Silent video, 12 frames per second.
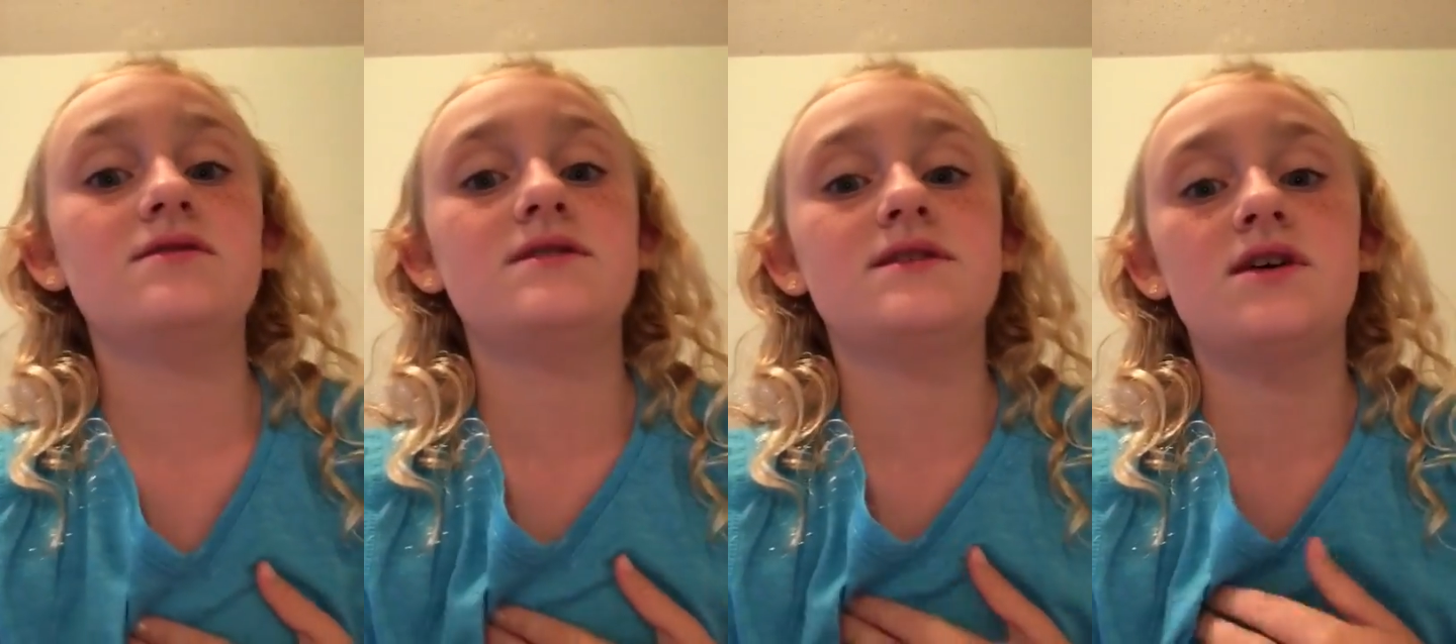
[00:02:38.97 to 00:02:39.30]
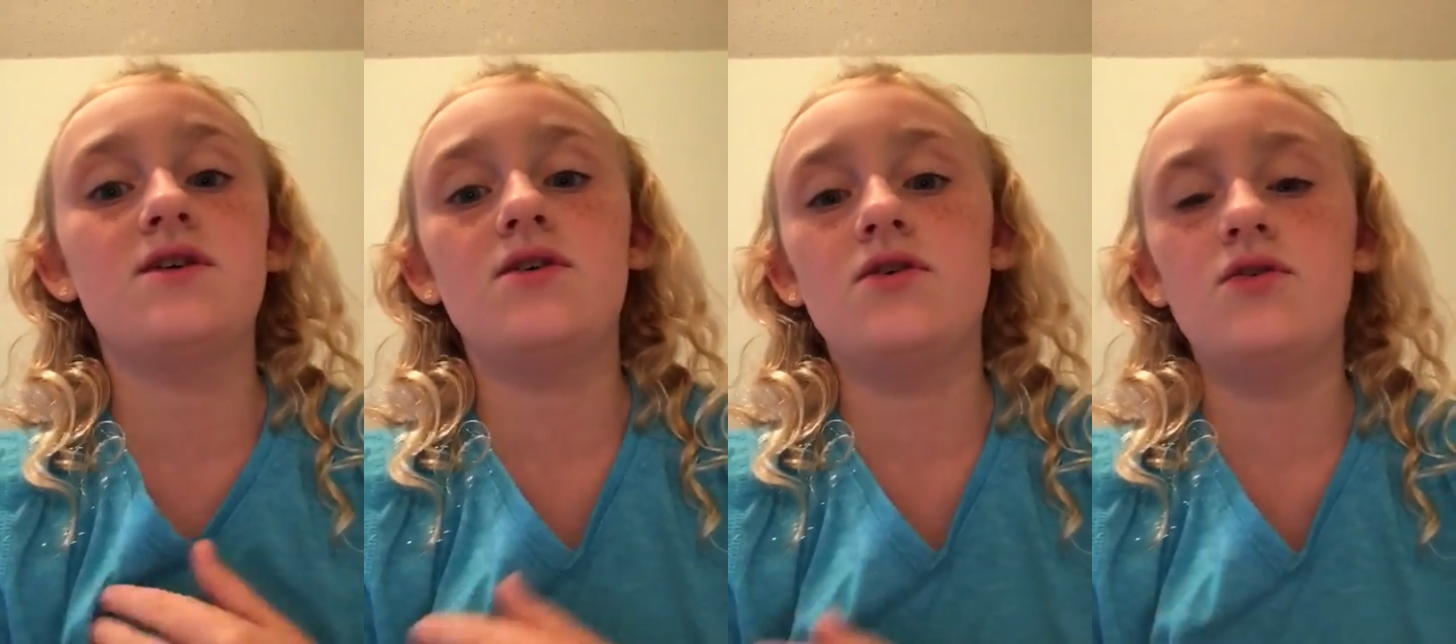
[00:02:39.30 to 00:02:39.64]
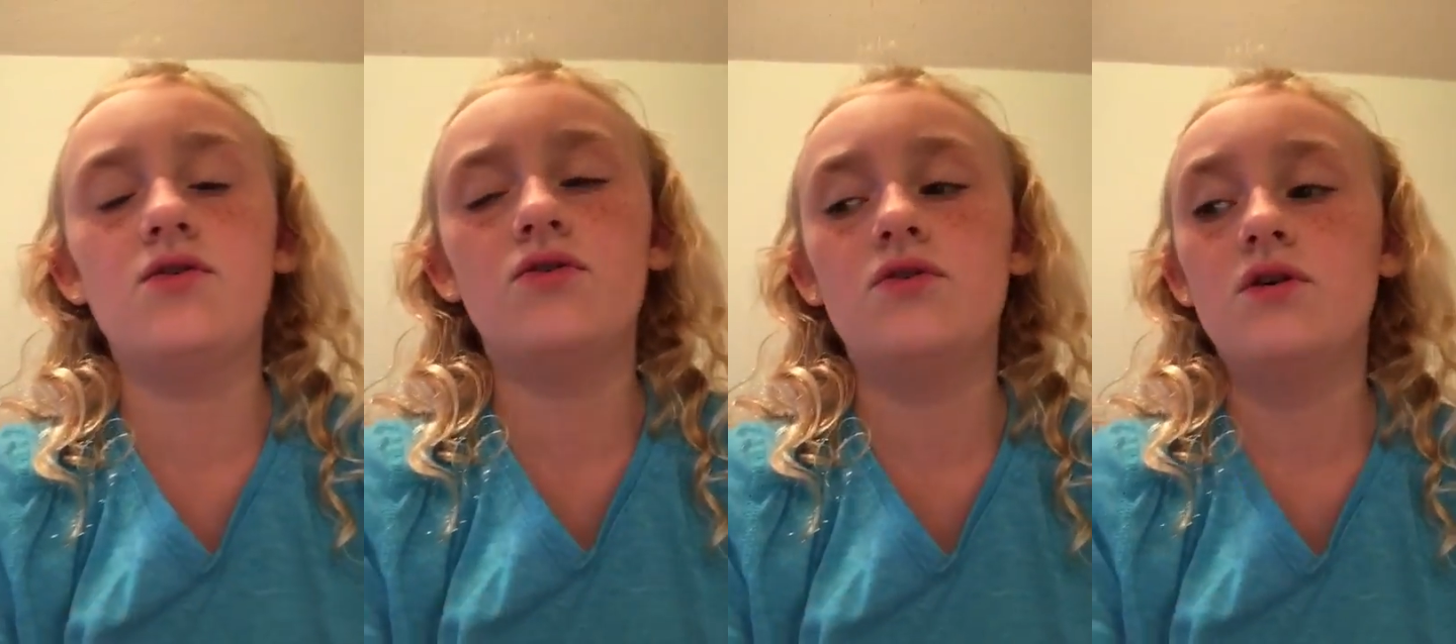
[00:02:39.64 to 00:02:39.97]

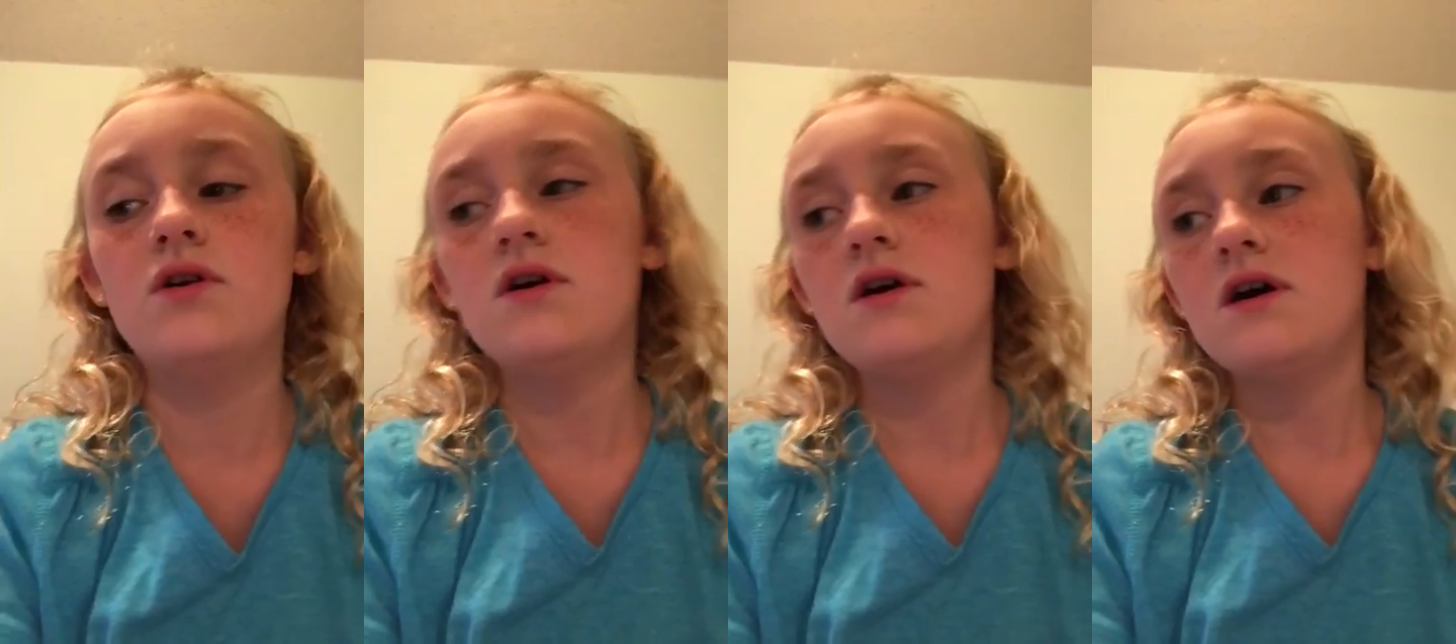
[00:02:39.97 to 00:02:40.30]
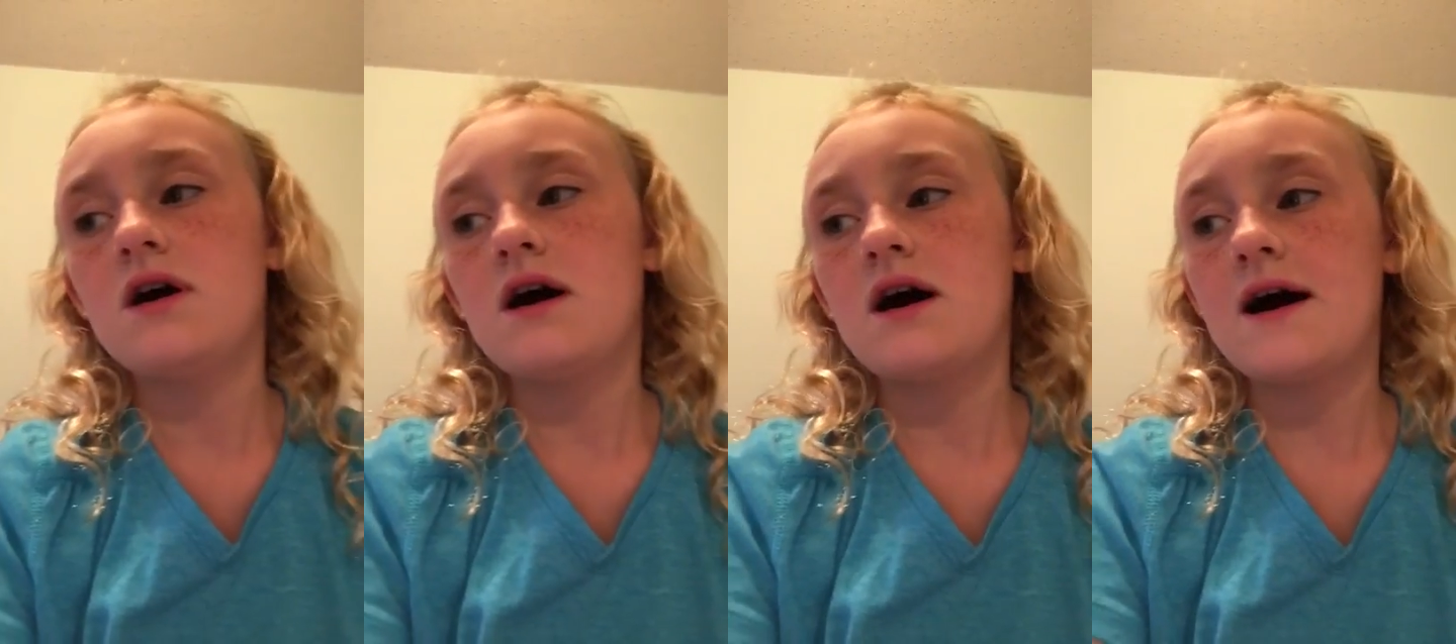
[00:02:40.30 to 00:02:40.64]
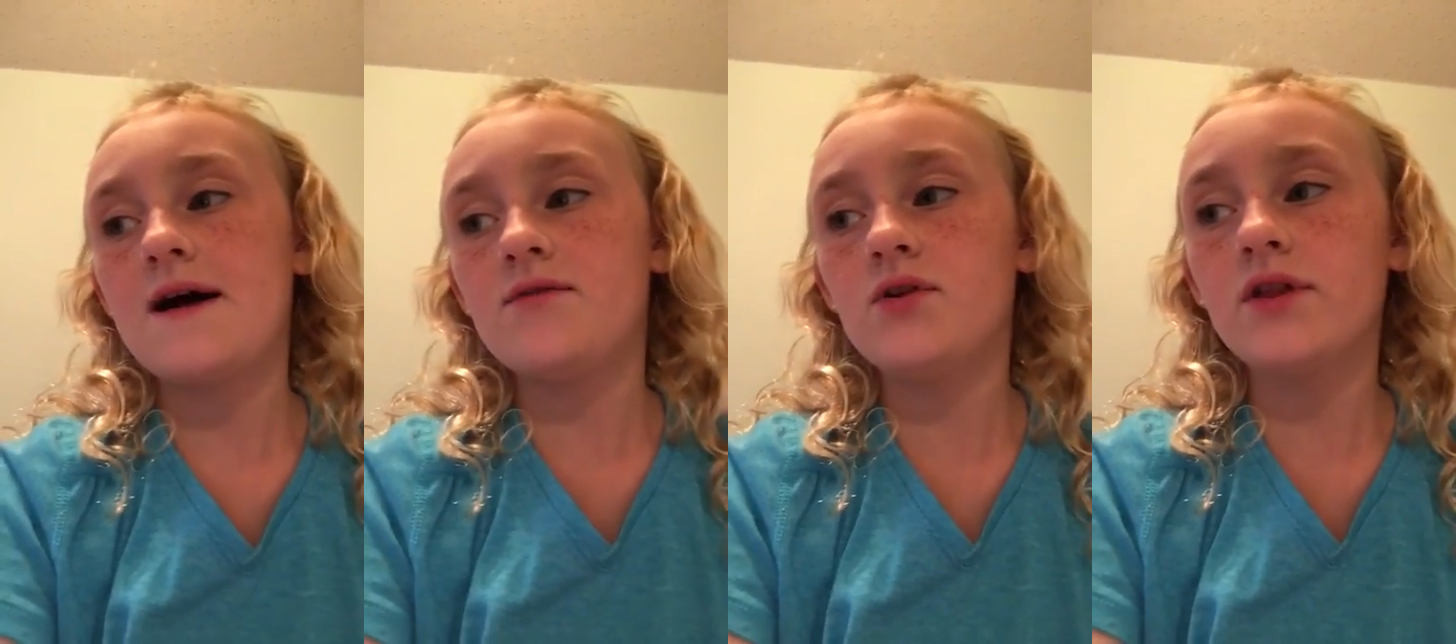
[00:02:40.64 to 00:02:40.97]
So
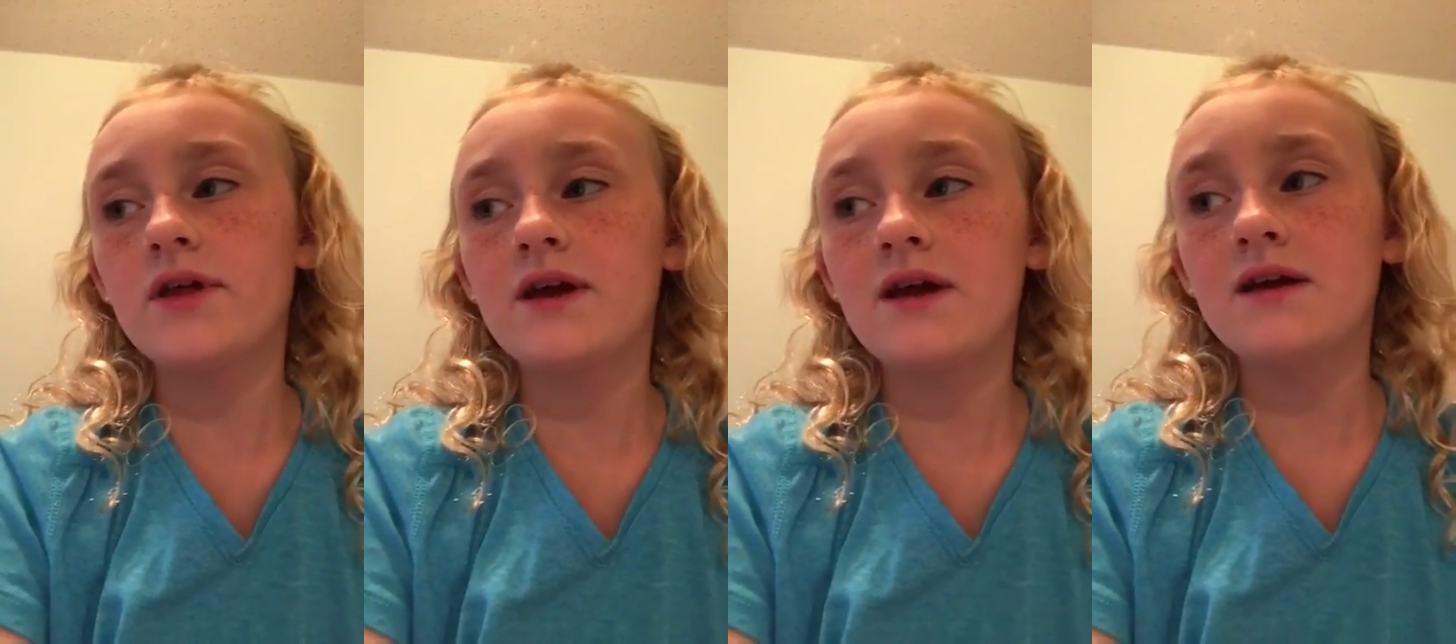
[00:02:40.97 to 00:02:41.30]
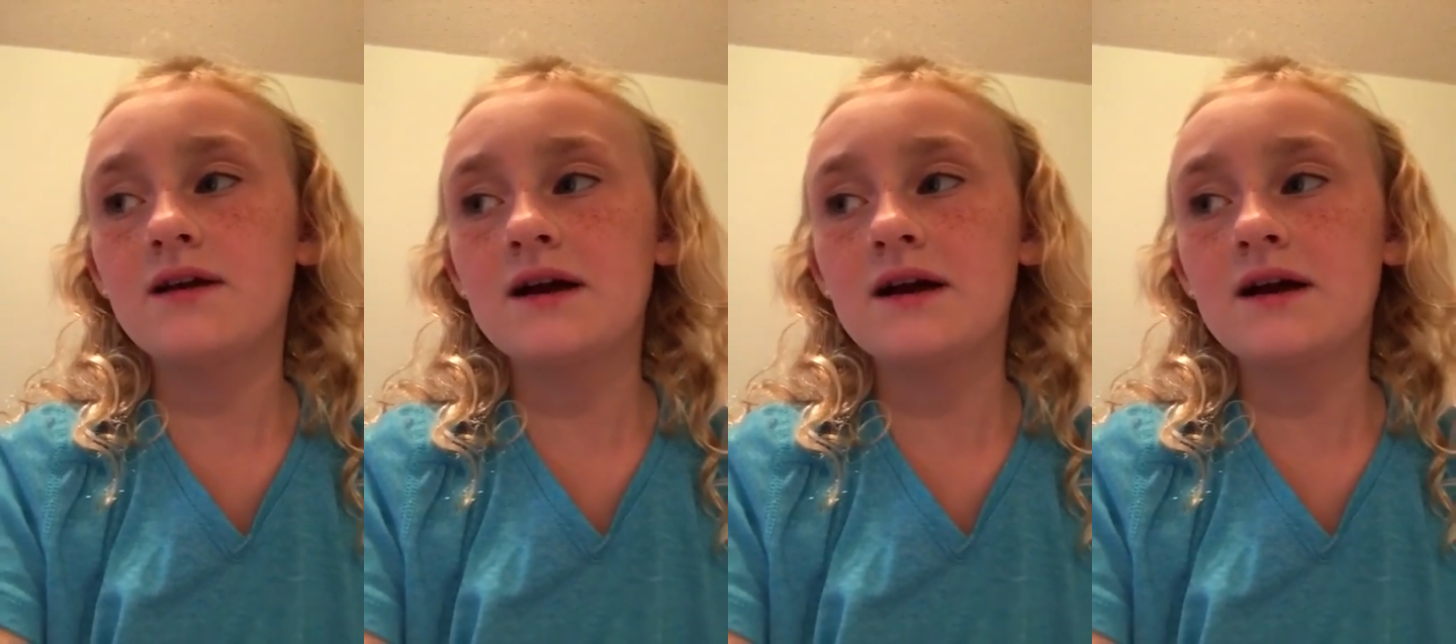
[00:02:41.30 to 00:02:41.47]
I really